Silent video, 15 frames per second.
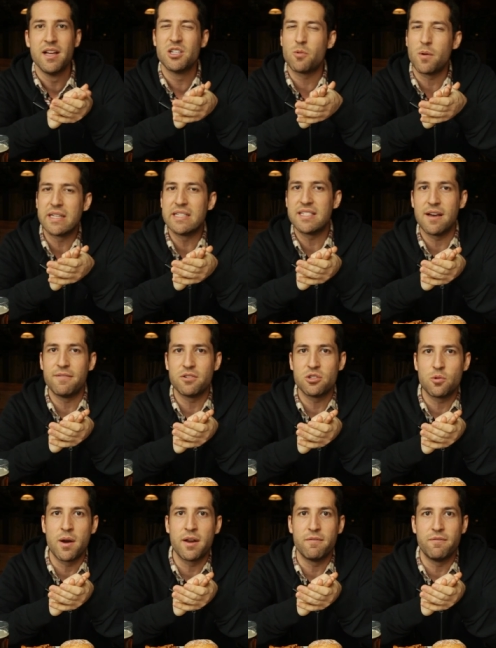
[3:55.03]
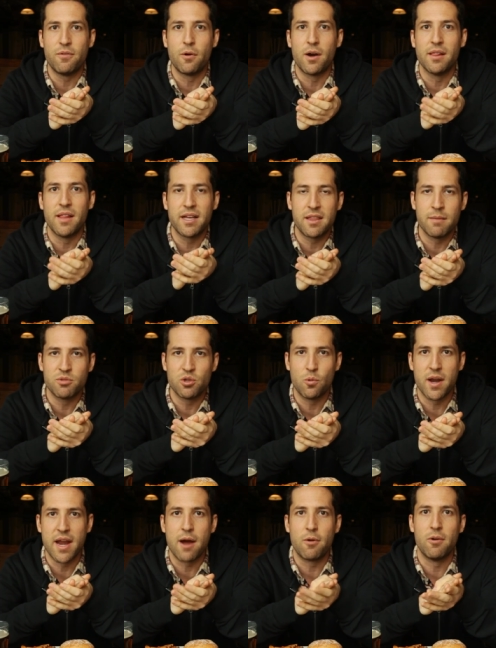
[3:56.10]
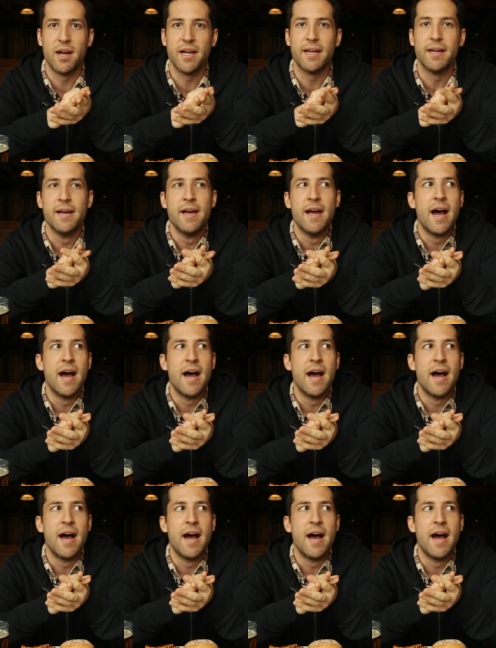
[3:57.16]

twenty-seven twenty-four, I like them to win outright.